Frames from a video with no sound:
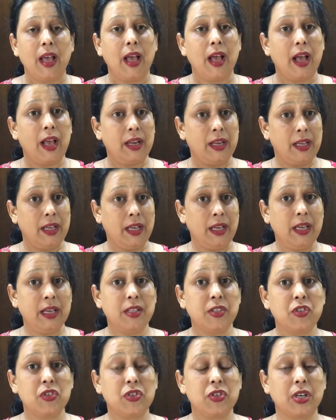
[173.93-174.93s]
And he
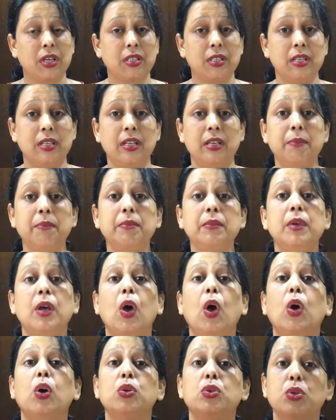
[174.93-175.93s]
instructed him
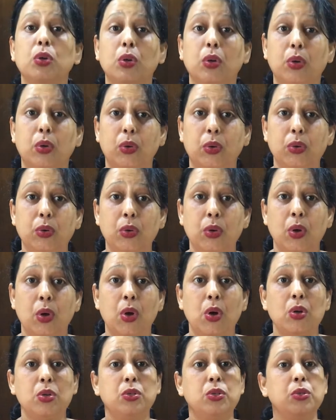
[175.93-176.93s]
to go
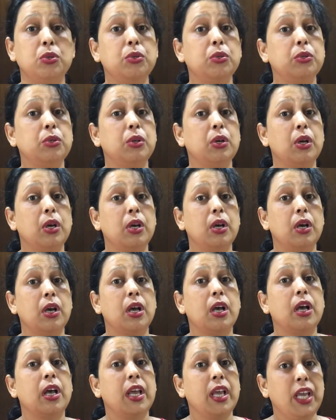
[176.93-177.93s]
to
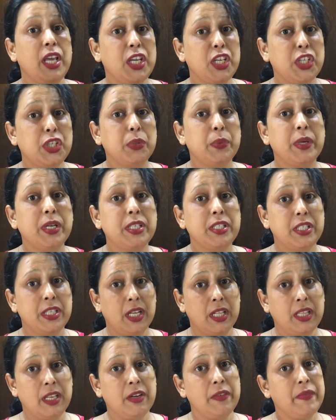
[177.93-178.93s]
Ishwar
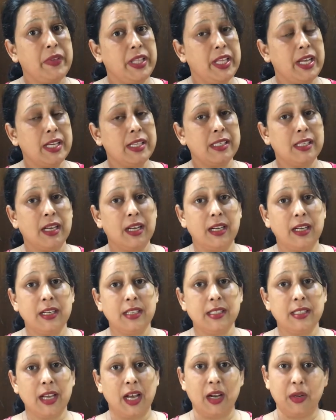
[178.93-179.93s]
Chandra
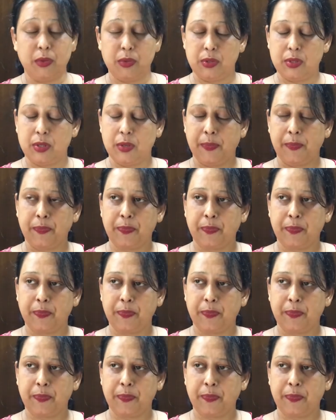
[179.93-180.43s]
Vidyasagar's house.